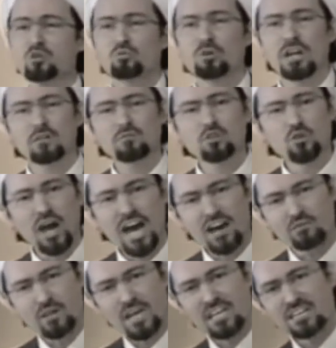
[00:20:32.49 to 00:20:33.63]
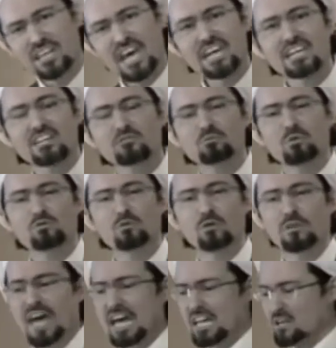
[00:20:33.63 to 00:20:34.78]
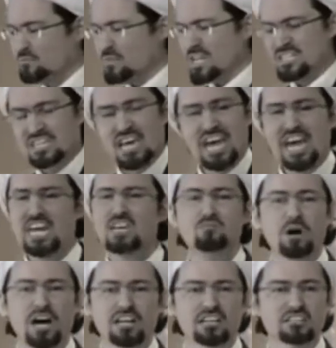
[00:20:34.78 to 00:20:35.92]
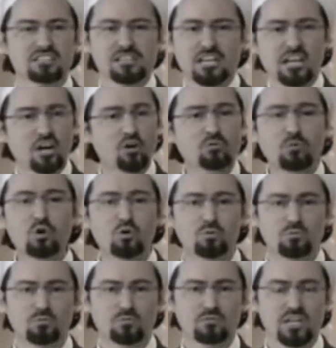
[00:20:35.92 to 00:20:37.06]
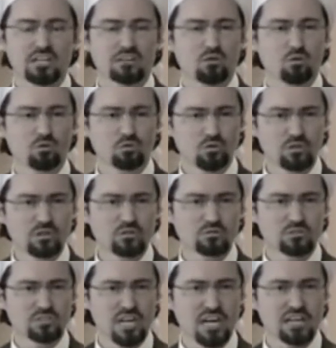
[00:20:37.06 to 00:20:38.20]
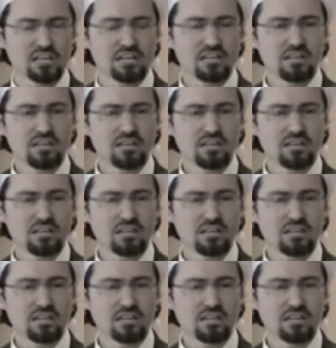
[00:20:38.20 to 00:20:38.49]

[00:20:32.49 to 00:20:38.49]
Whenever you have a negative before that, it means anybody. It's lil'umum, like the usuliyun say.